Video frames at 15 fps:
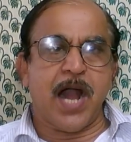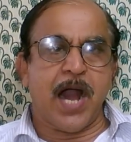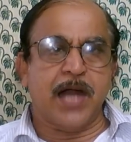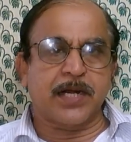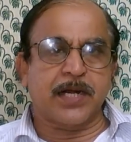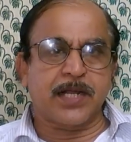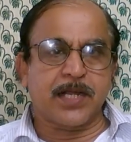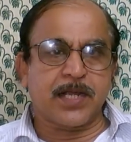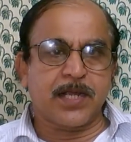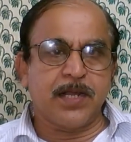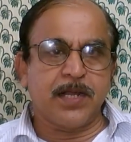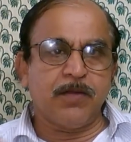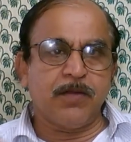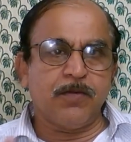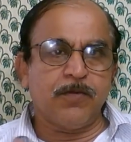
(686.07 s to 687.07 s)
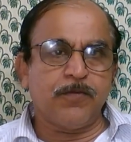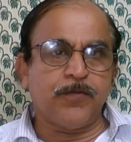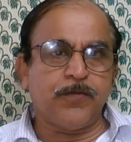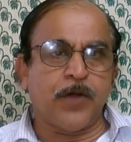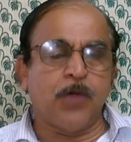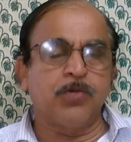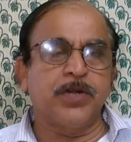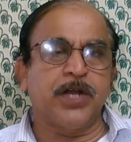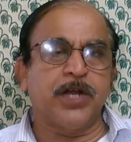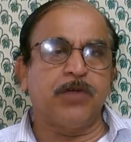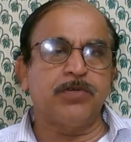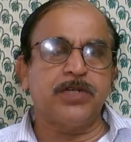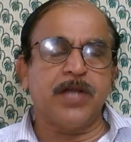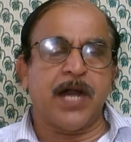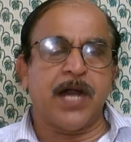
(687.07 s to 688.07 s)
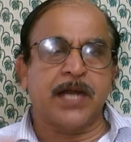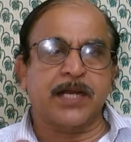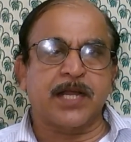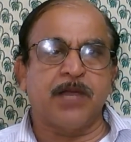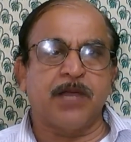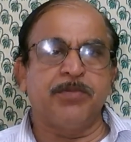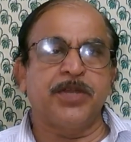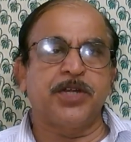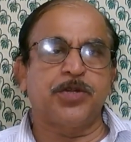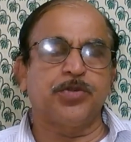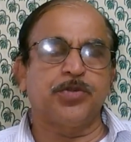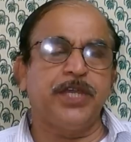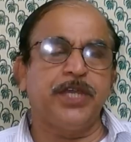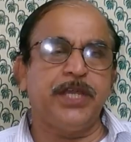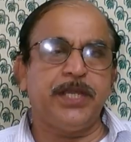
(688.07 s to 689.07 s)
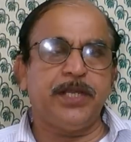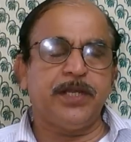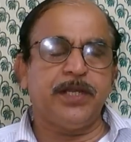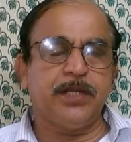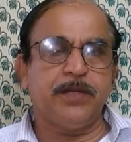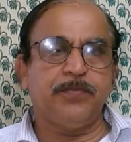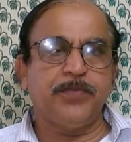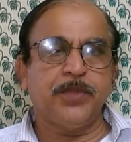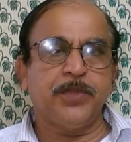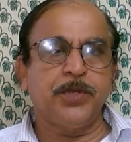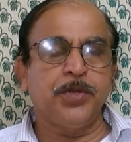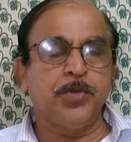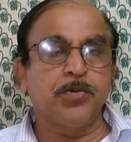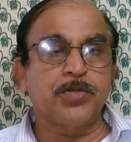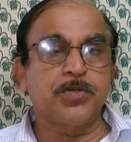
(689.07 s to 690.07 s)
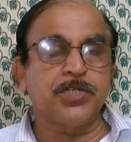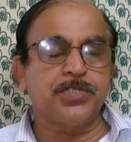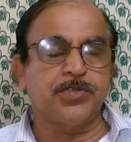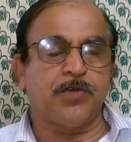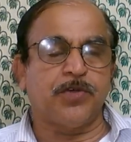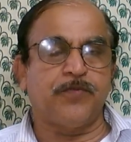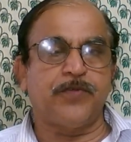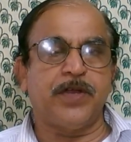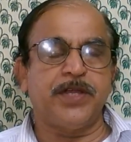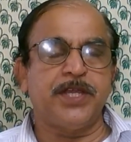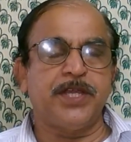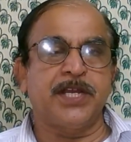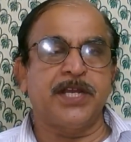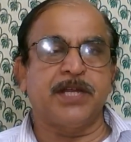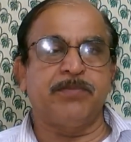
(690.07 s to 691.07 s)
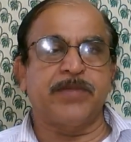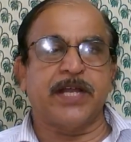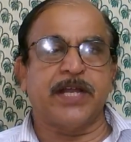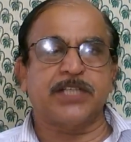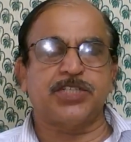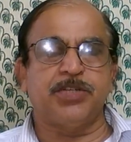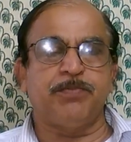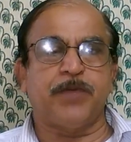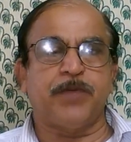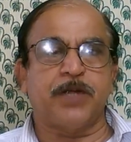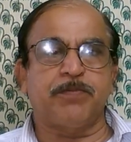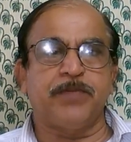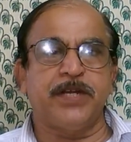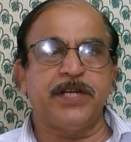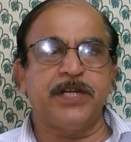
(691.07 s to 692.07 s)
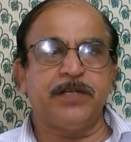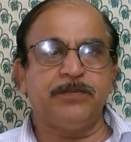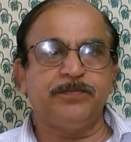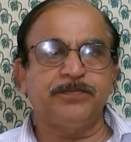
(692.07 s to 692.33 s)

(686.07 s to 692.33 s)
are found out, are coming to the notice of Income Tax Department.